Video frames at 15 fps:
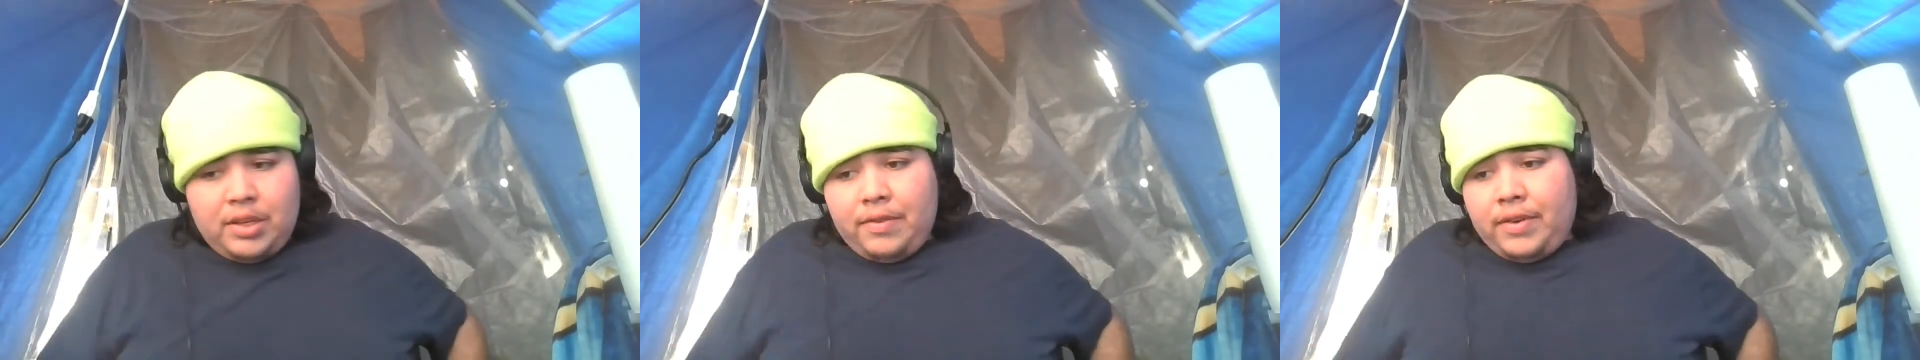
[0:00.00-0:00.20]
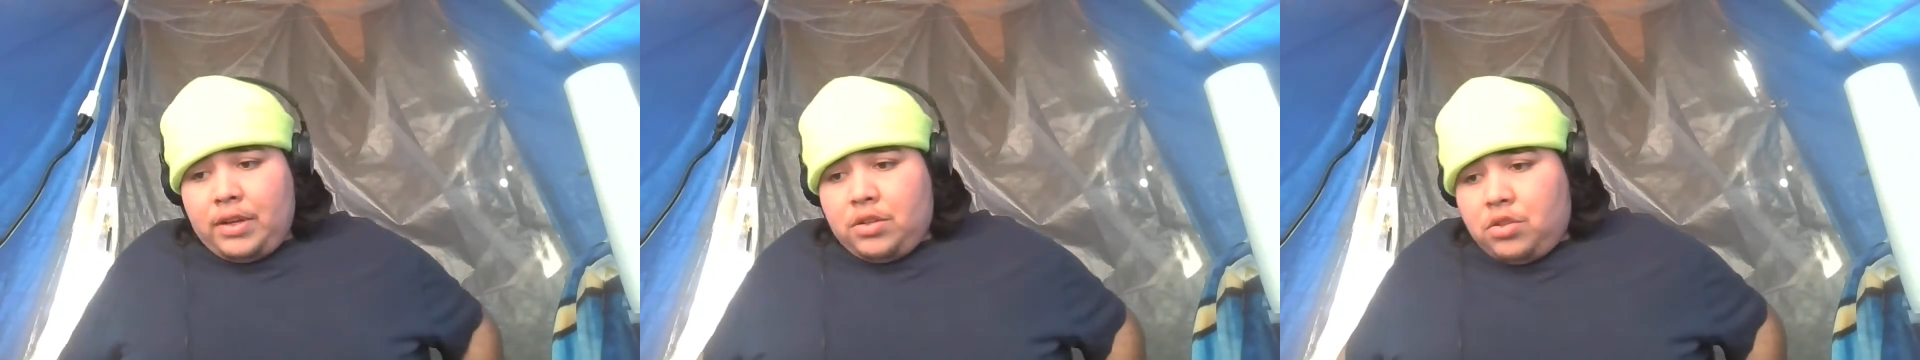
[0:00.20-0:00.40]

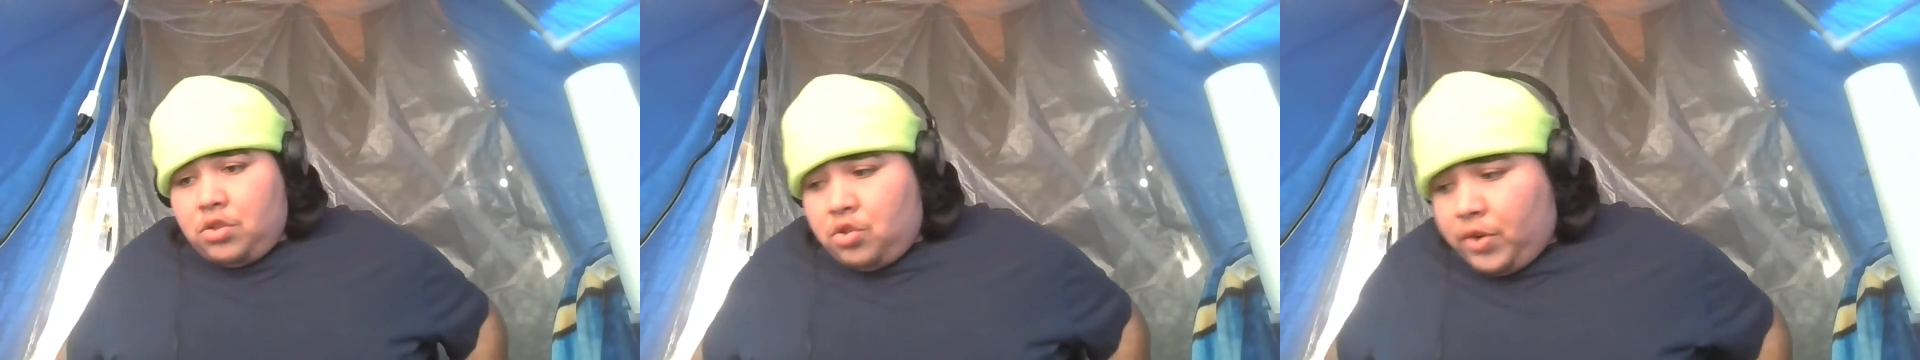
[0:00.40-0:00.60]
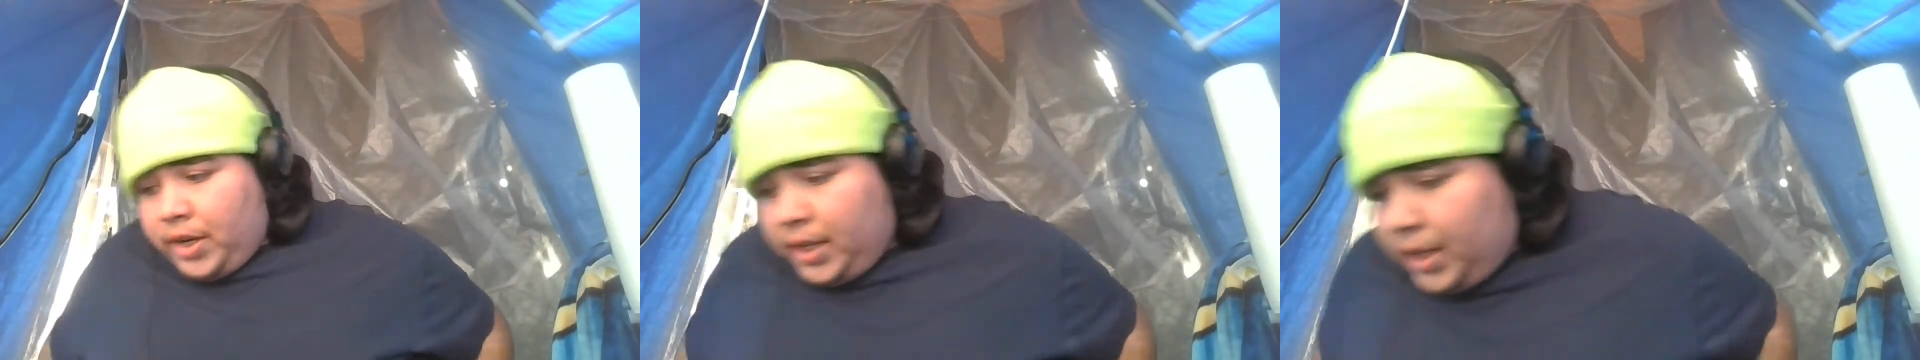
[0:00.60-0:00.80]
see if I can
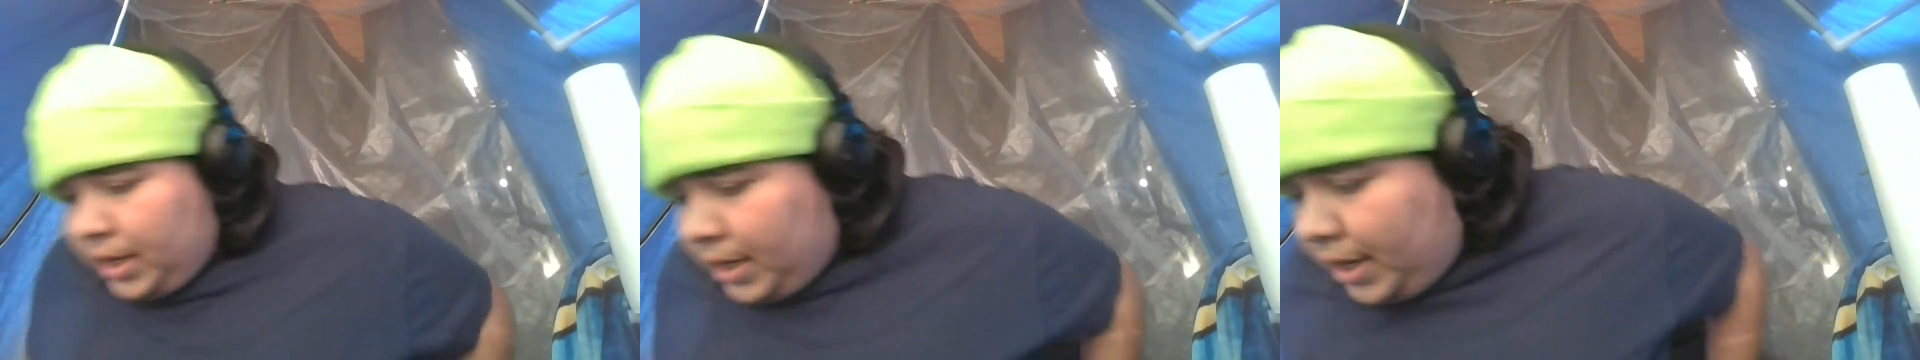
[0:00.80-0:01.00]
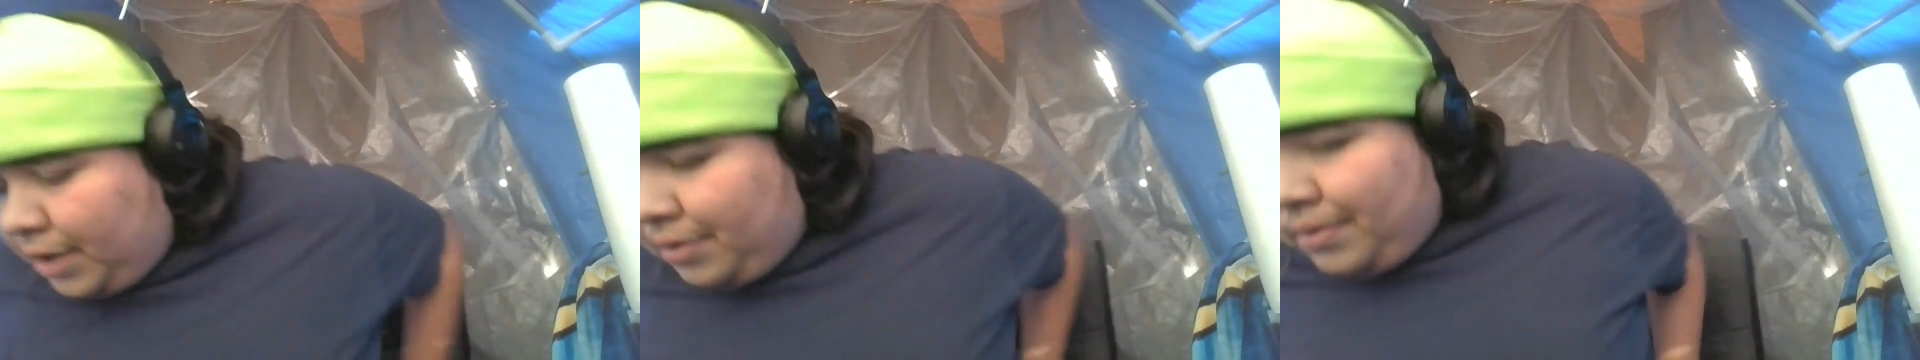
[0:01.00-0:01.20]
try and
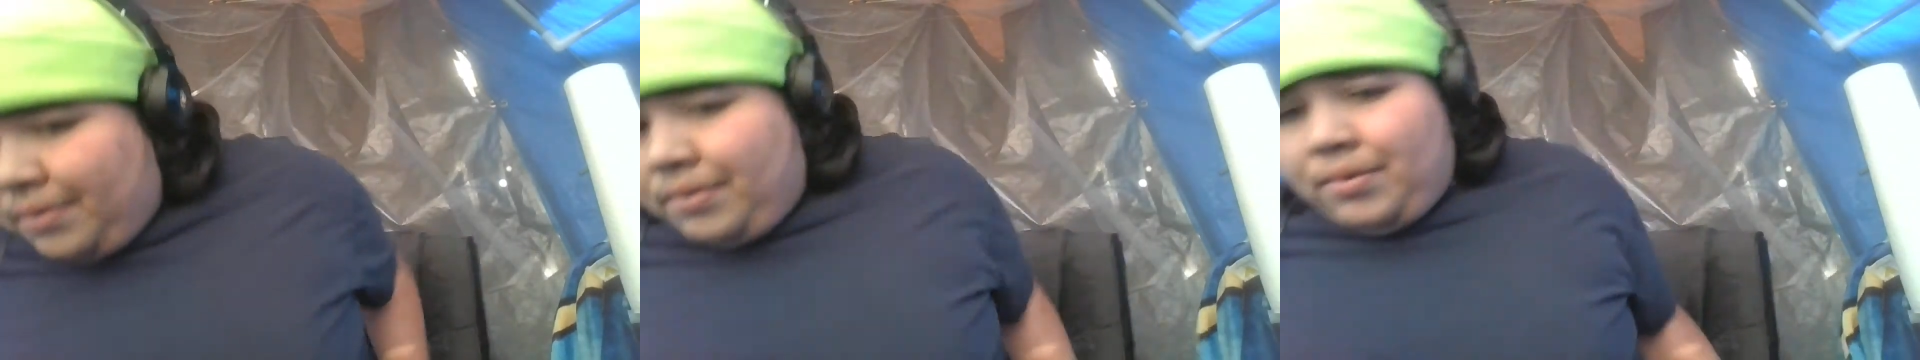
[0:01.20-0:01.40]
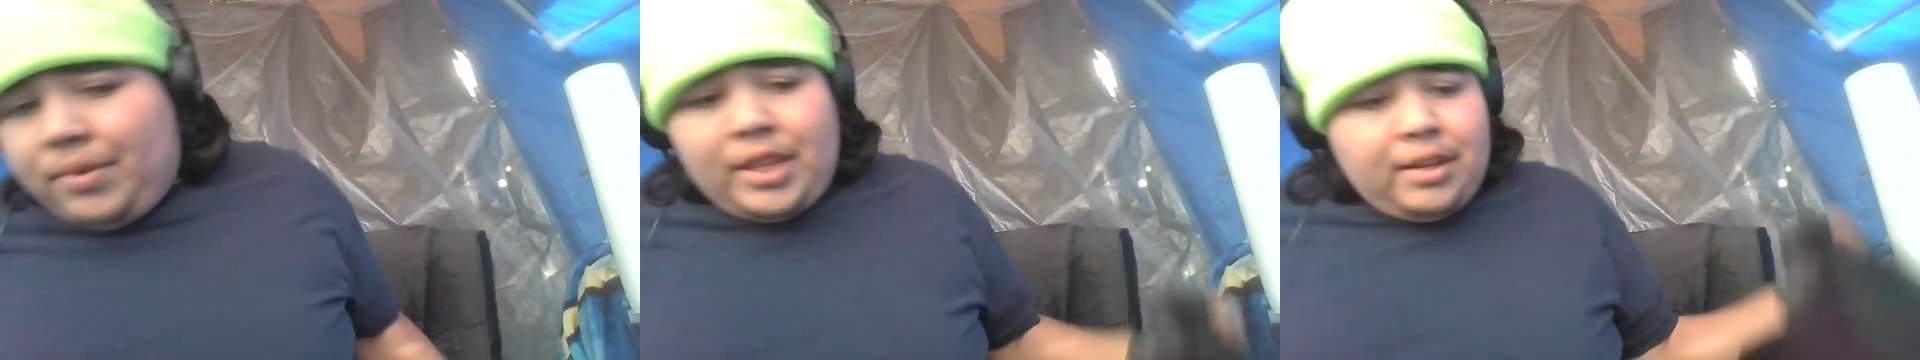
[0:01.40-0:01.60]
get it out
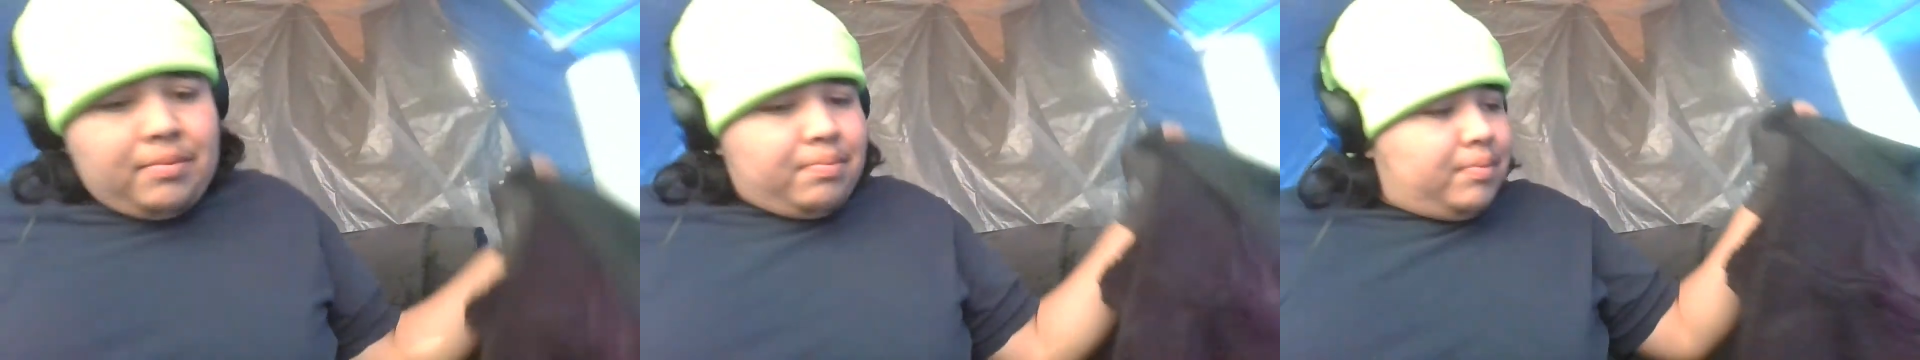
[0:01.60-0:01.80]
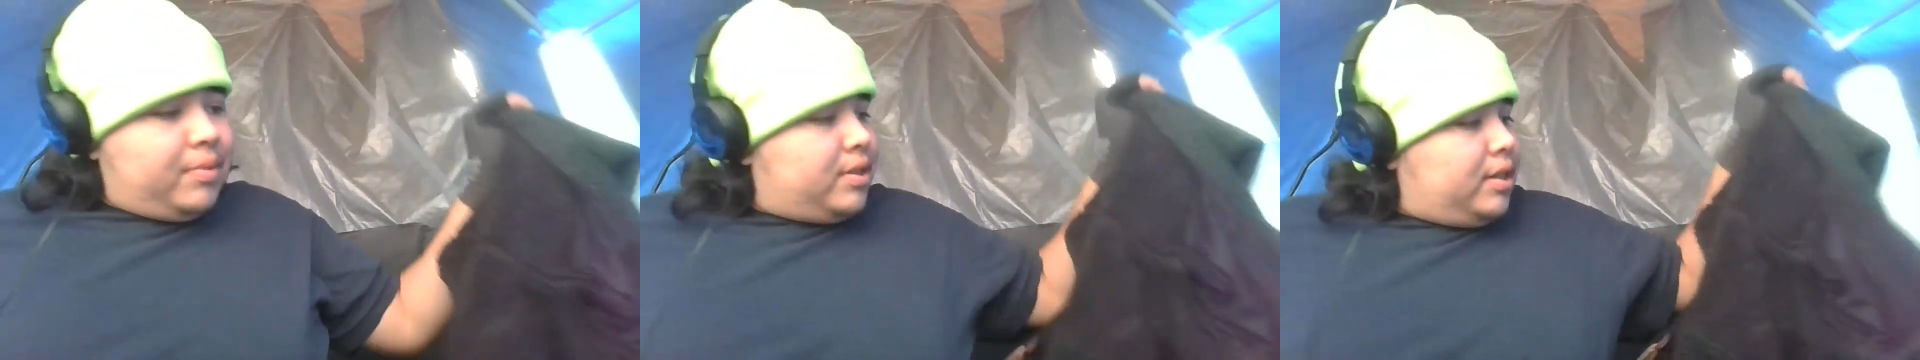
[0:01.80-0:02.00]

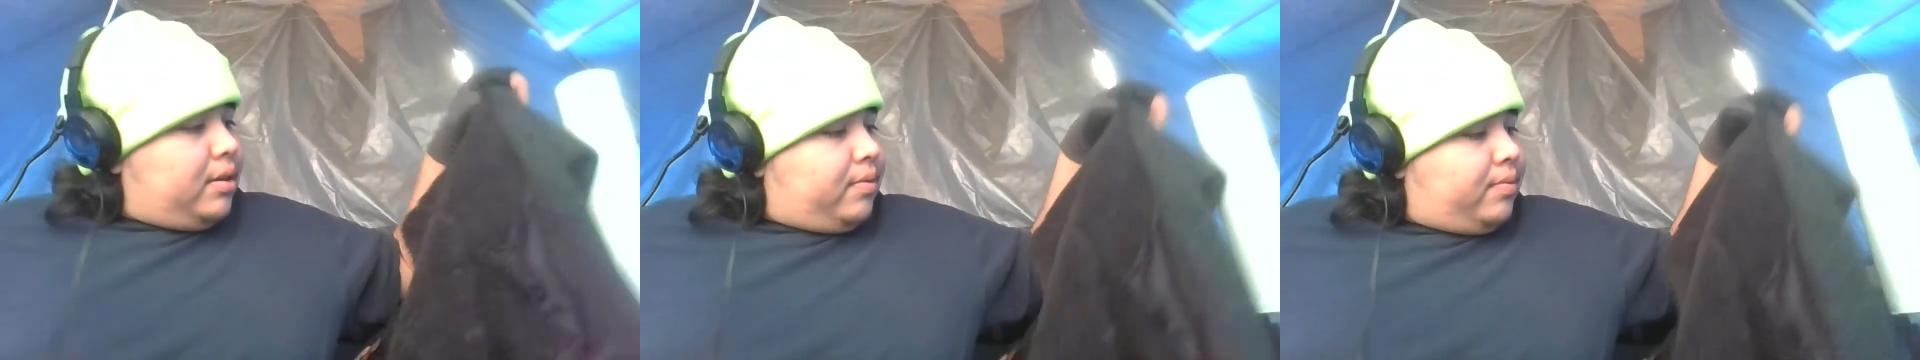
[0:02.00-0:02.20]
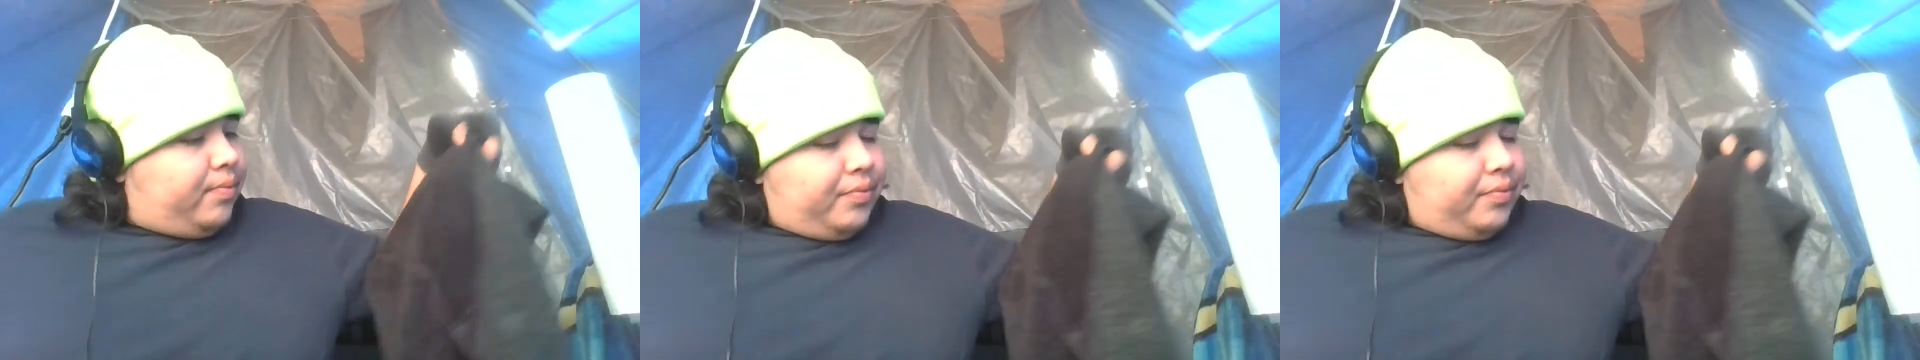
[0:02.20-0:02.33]
without missing.